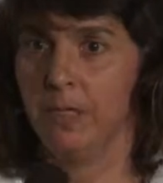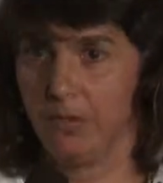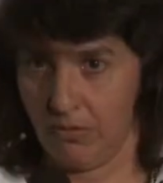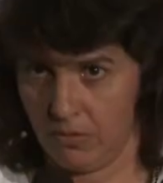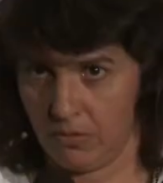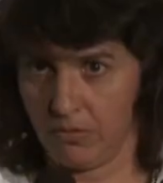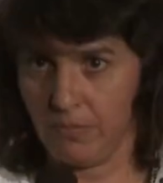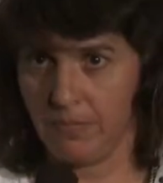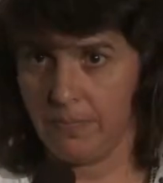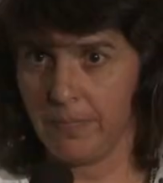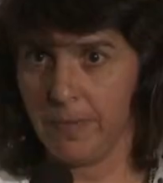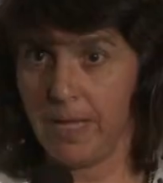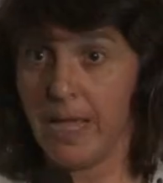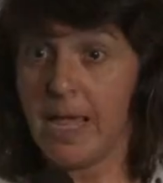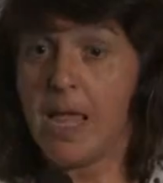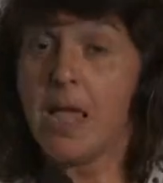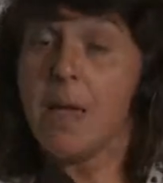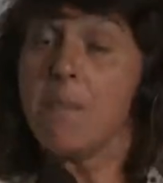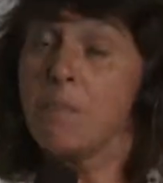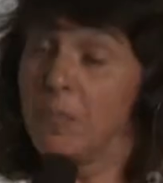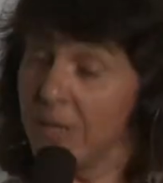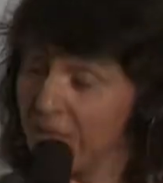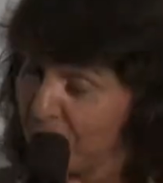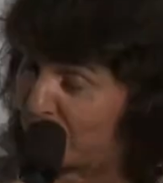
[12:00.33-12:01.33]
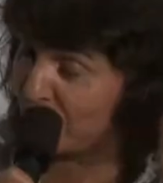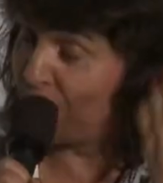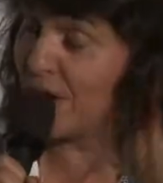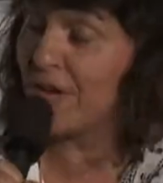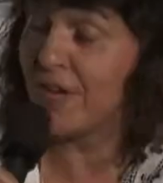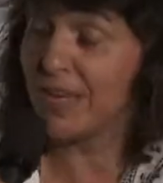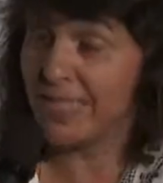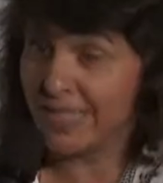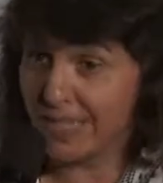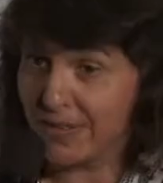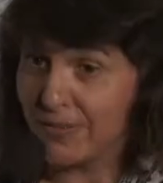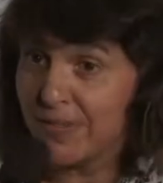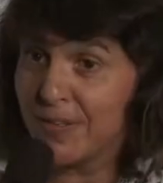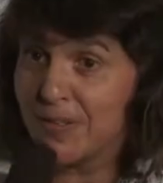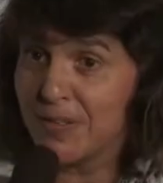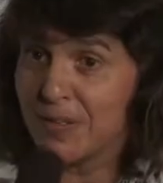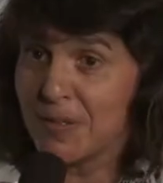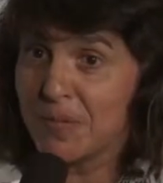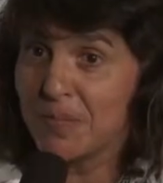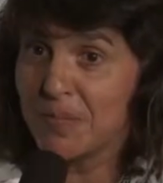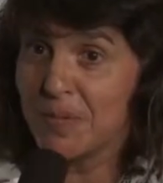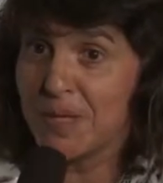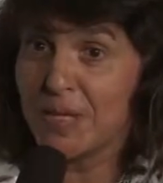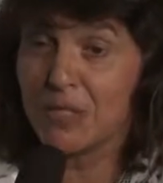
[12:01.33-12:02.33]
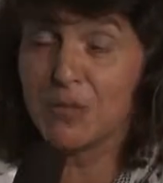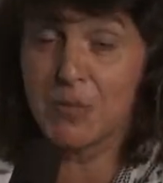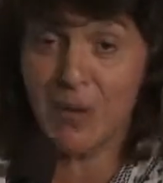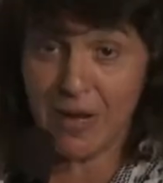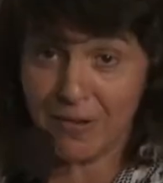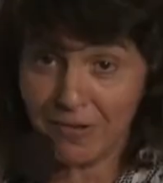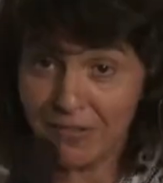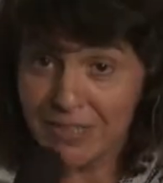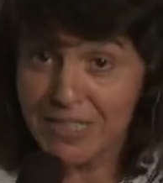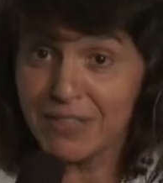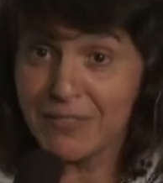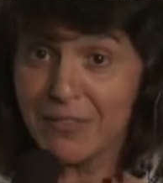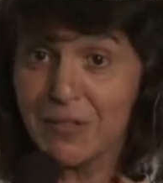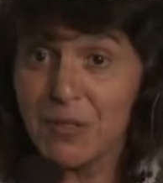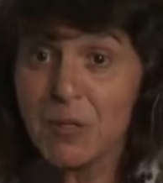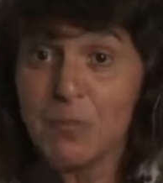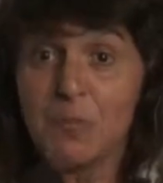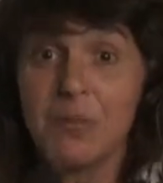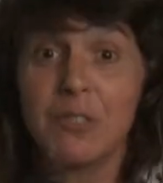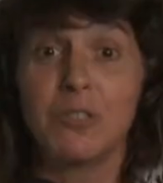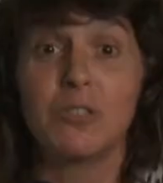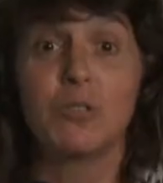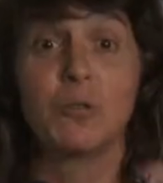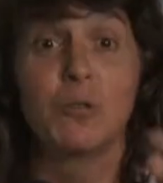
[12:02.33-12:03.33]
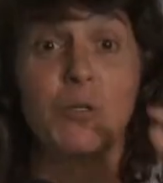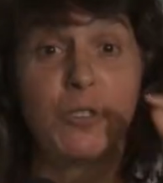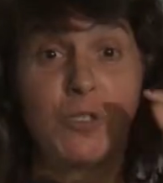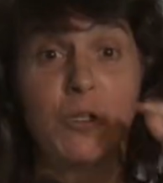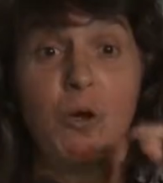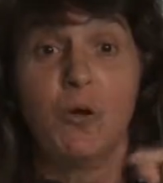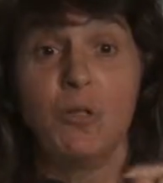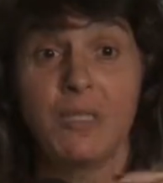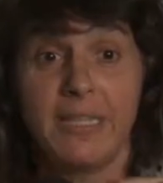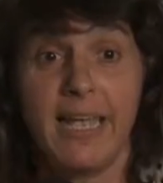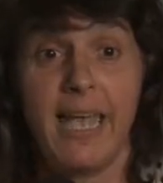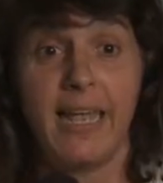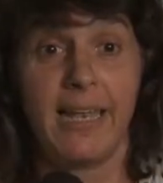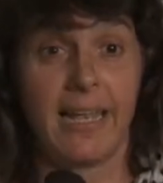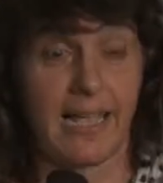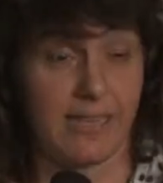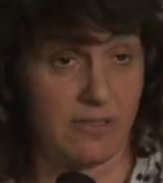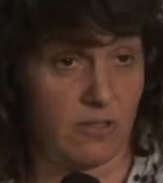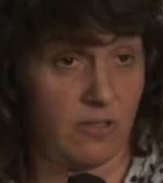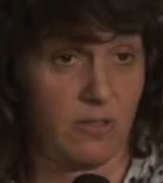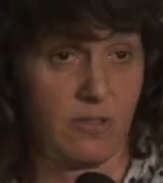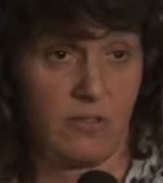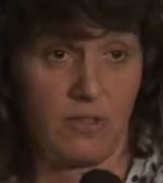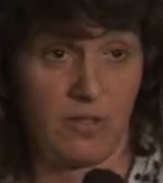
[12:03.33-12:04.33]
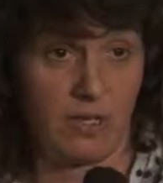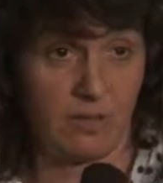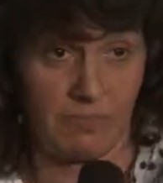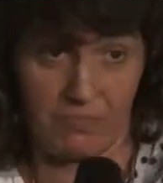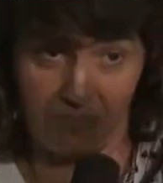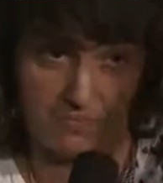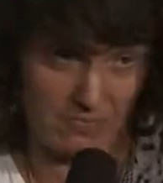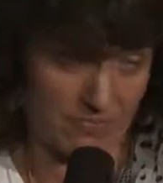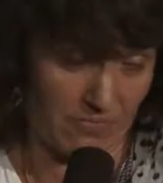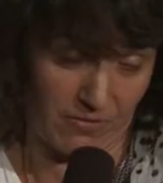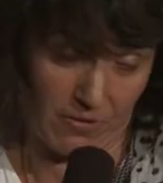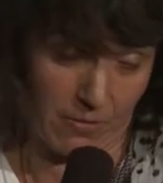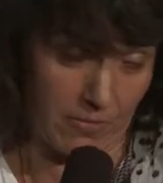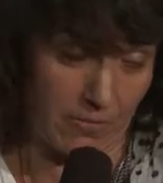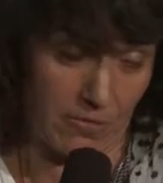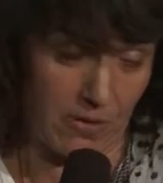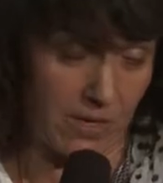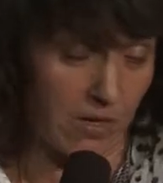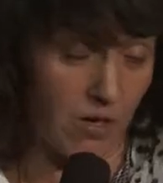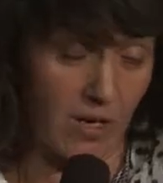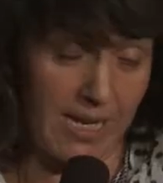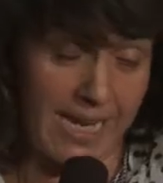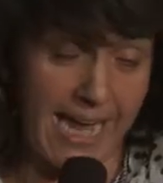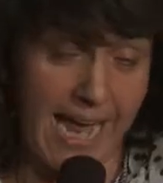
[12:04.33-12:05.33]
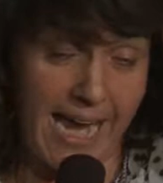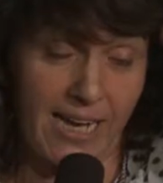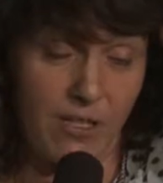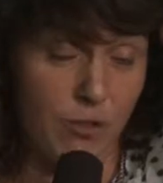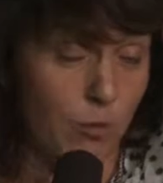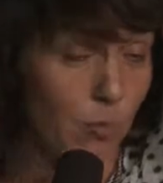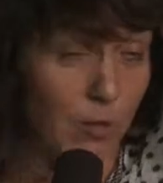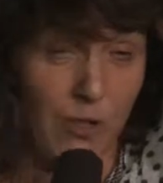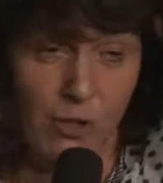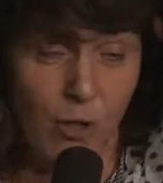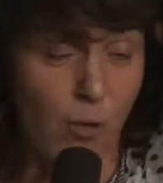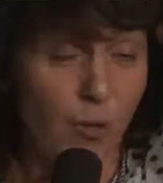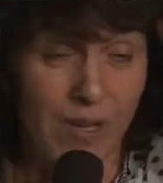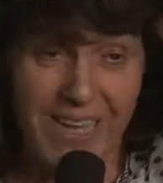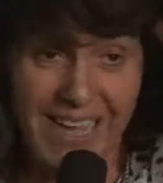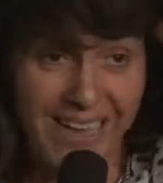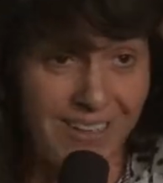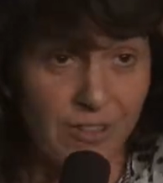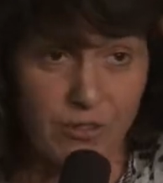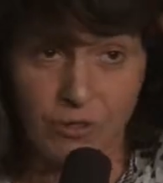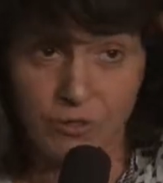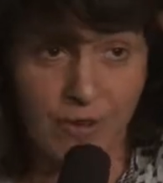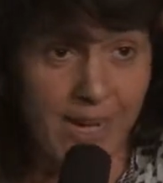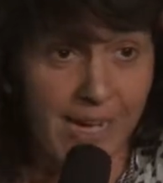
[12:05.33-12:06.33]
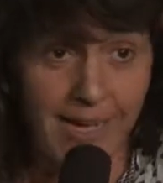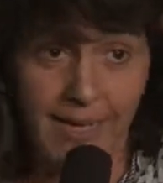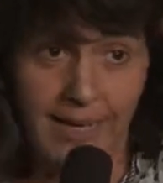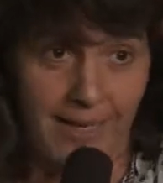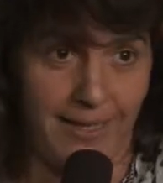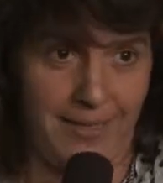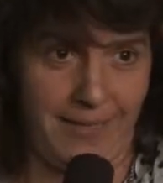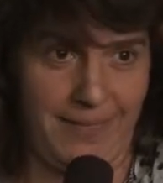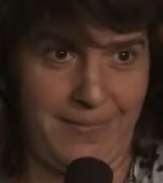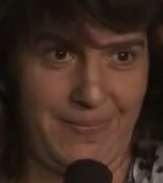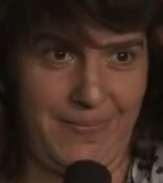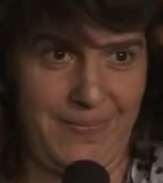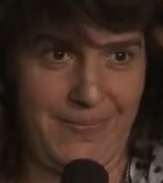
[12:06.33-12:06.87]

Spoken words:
No? But it's very difficult. It's very difficult because we don't get, from an early age, we don't get training.